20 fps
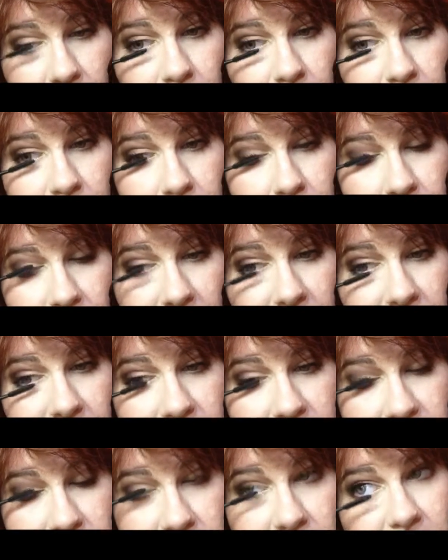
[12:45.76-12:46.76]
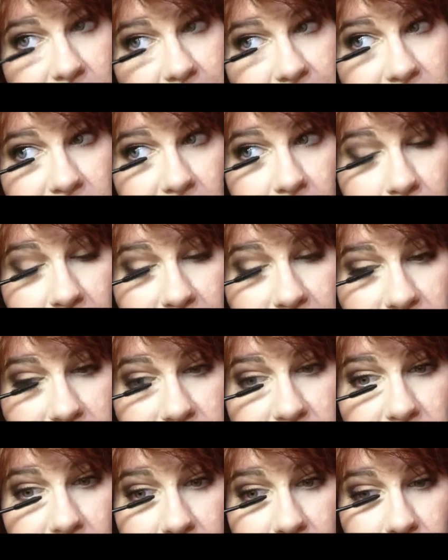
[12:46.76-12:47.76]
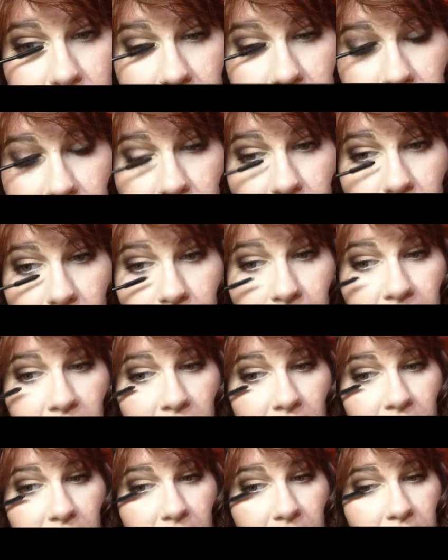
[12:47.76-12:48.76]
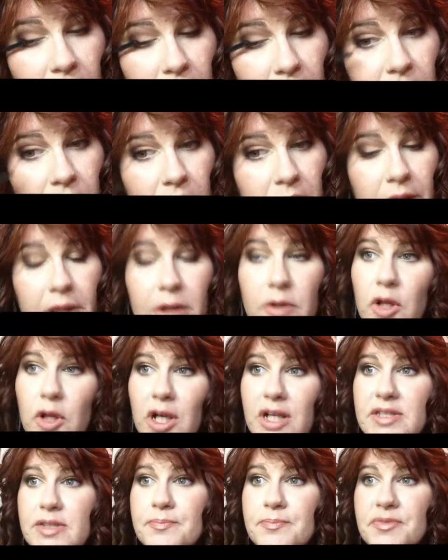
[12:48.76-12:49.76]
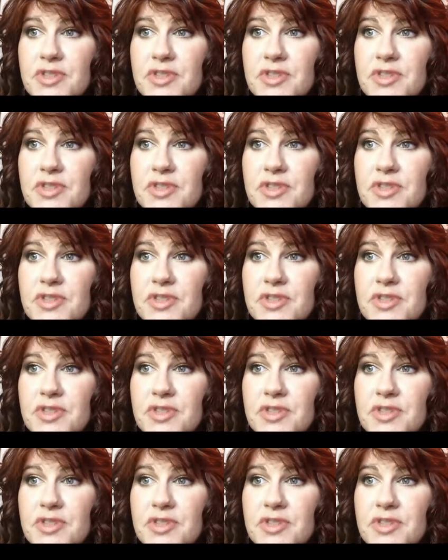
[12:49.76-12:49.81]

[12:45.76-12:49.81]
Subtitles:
for you guys in case anybody's suffering from hair loss.